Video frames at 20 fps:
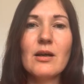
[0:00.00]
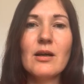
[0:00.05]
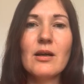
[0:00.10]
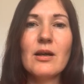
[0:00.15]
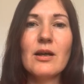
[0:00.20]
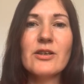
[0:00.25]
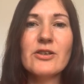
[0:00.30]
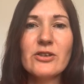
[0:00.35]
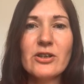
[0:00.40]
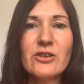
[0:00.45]

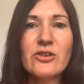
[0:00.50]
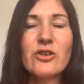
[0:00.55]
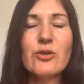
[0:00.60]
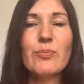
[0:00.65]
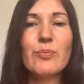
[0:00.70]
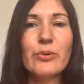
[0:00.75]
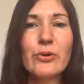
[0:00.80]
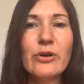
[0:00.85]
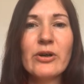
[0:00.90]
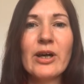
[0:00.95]
As such, the
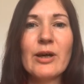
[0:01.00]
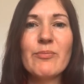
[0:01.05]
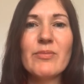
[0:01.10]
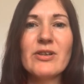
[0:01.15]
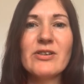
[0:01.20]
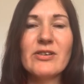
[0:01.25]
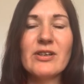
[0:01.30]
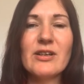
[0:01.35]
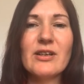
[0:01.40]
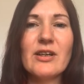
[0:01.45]
book can be
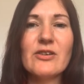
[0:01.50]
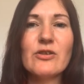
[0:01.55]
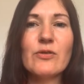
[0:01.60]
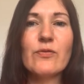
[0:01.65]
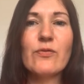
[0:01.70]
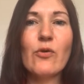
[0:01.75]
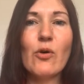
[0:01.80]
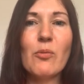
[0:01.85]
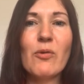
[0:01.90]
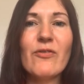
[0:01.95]
seen as a
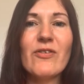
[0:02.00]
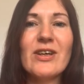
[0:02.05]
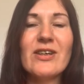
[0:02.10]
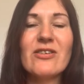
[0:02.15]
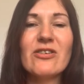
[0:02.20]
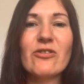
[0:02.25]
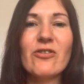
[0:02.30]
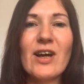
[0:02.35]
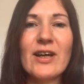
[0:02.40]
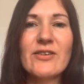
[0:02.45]
form of
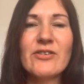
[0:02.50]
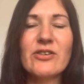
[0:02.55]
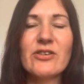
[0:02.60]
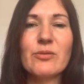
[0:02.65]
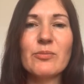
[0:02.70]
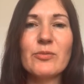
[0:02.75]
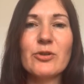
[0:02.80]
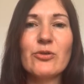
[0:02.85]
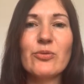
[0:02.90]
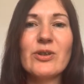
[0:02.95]
interaction
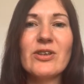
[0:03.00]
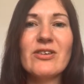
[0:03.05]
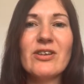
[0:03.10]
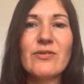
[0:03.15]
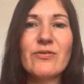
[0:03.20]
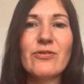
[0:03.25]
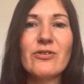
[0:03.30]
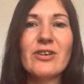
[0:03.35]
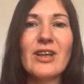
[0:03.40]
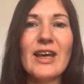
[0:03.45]
between
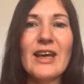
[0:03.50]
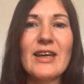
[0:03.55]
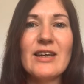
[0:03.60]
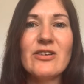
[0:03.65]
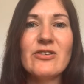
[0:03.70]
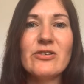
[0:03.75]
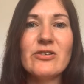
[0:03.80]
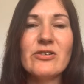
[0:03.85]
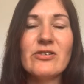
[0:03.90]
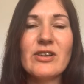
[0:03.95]
different
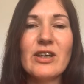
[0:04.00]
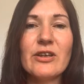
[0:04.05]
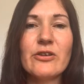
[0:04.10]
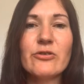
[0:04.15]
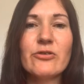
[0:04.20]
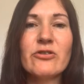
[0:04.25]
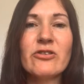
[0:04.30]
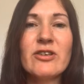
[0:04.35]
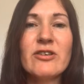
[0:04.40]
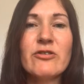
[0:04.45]
agents and
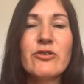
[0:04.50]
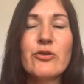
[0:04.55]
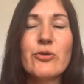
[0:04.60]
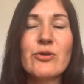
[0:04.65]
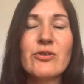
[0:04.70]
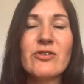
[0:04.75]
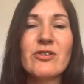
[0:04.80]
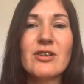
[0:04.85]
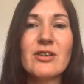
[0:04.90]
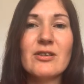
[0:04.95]

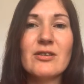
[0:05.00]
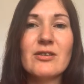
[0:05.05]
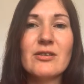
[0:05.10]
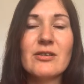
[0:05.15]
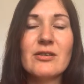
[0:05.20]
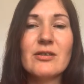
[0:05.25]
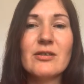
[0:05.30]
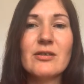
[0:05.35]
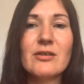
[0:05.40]
constituencies.